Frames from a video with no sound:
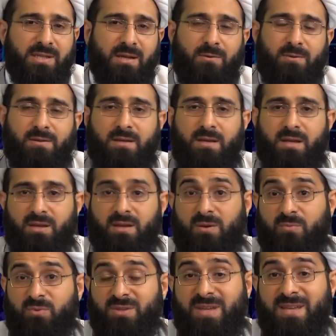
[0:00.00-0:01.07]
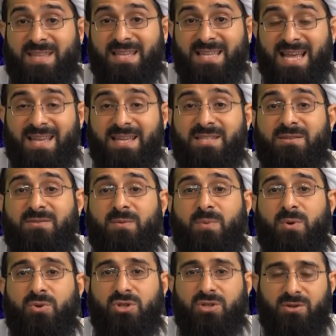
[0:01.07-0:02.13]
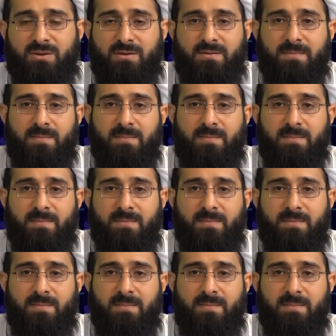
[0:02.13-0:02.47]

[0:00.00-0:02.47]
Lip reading: them, which is a negative emotion.